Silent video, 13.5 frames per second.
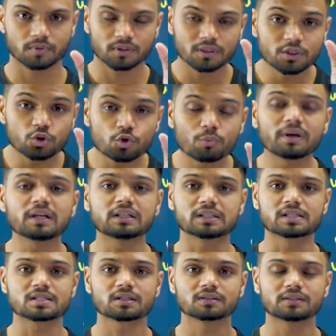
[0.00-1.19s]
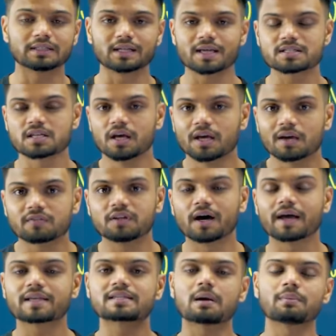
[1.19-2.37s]
numericals, that is, if the
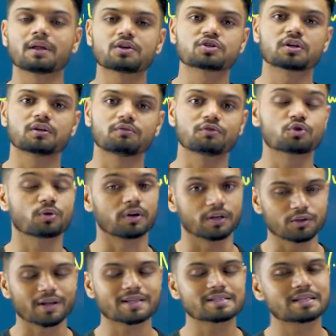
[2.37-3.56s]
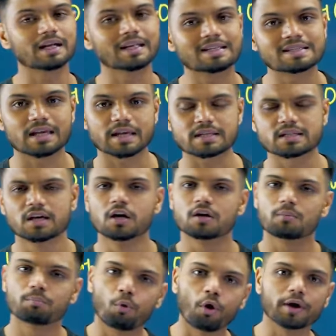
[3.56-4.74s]
examination which you are in your NCERT, it says
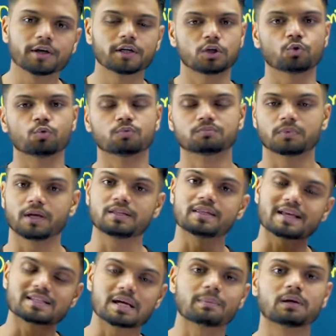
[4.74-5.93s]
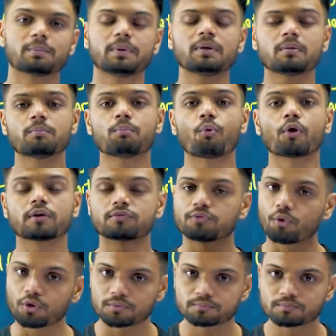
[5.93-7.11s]
0.2, in the exam it will be
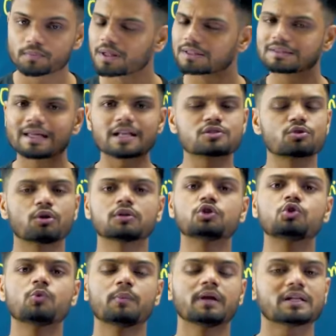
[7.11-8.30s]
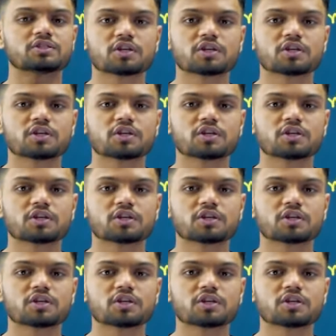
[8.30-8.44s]
0.4. That's all the numerical